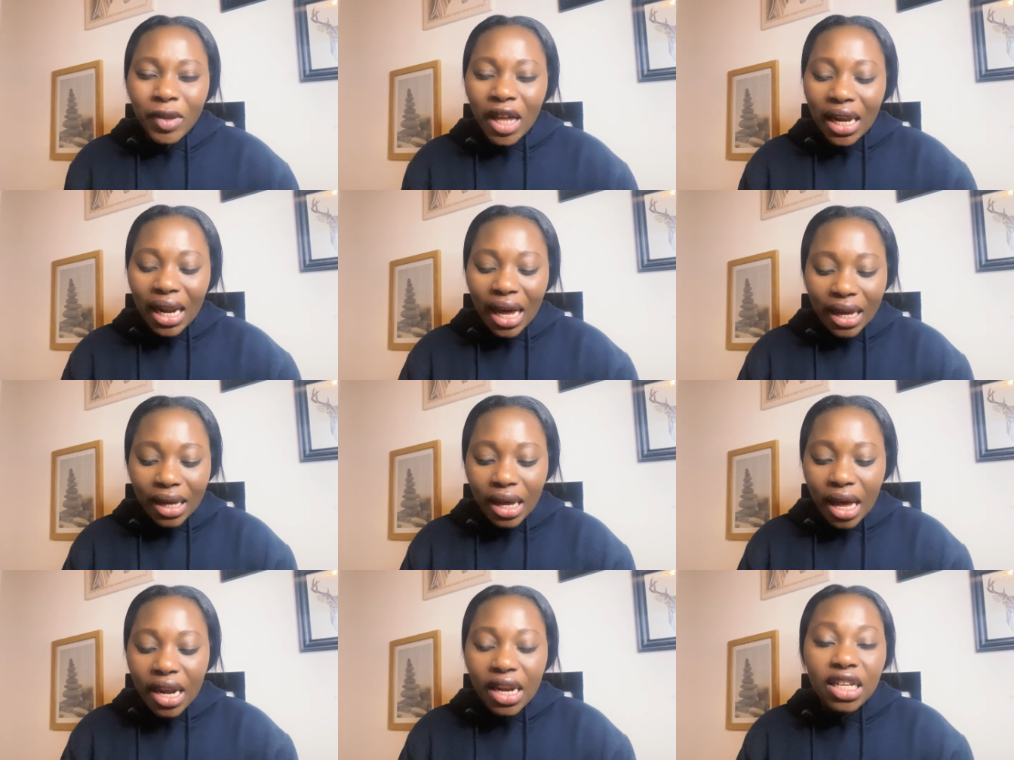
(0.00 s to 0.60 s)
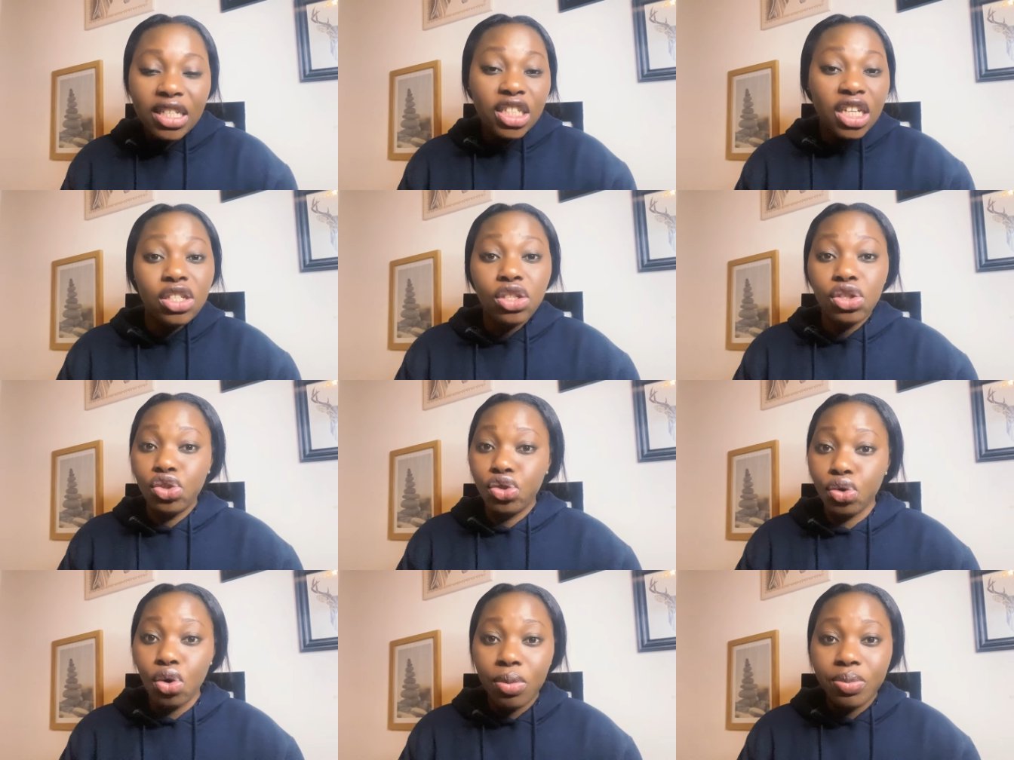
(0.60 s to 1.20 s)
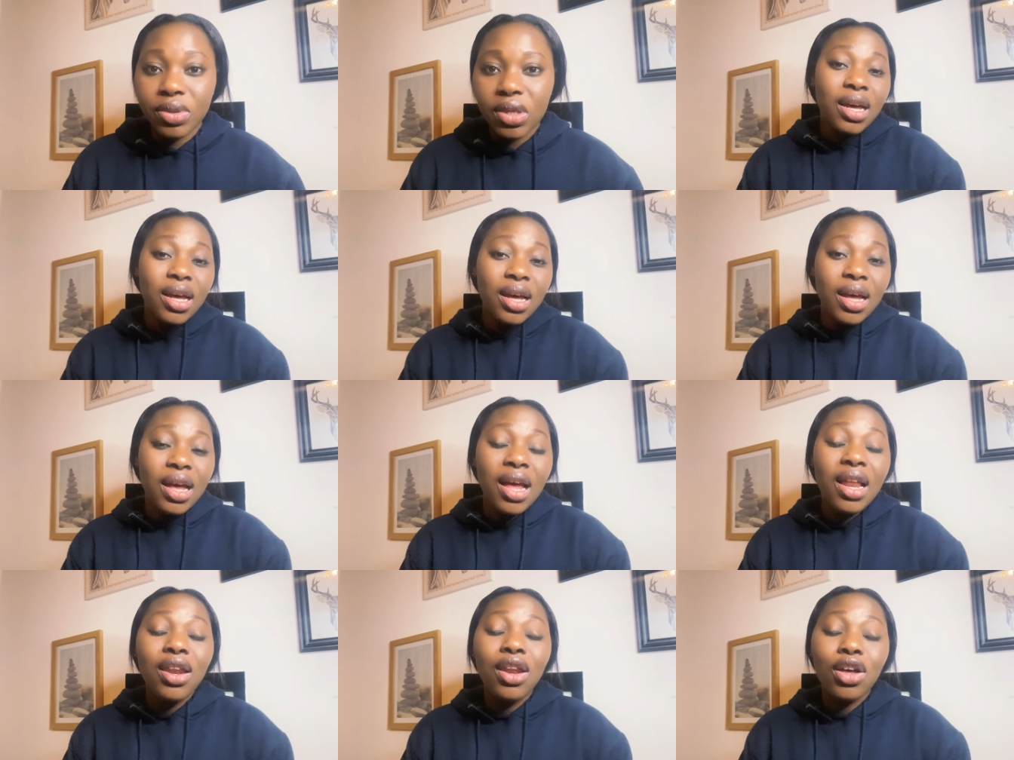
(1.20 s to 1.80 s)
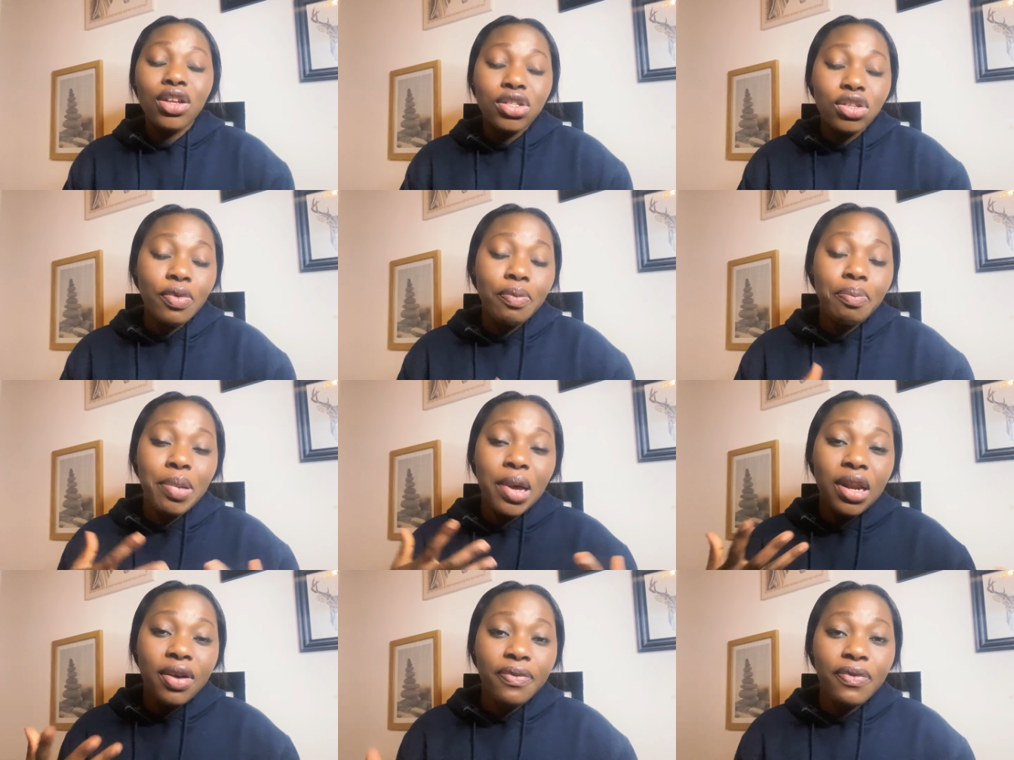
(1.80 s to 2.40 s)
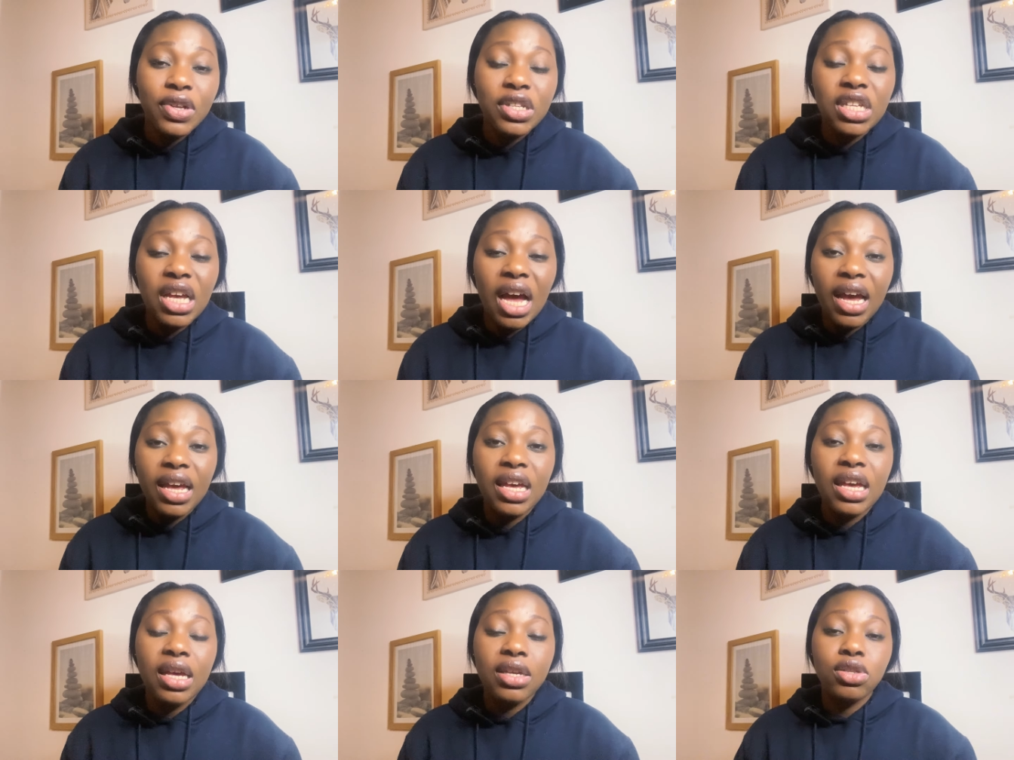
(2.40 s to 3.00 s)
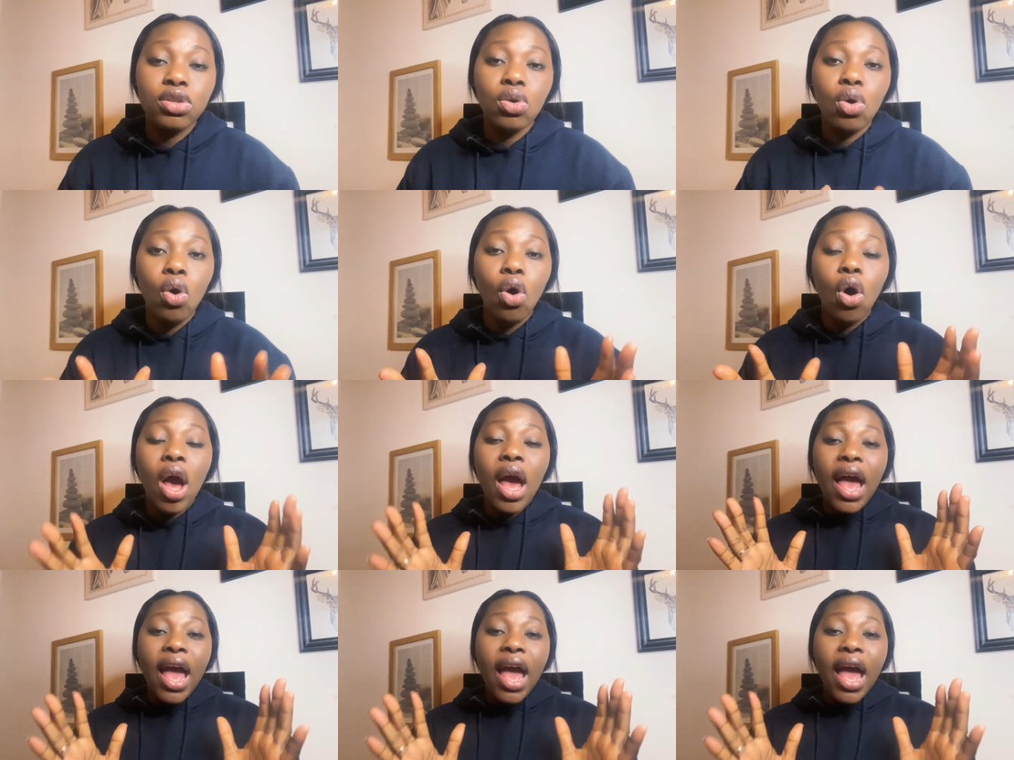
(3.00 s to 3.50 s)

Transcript: like nhs jobs a lot of benefits are here so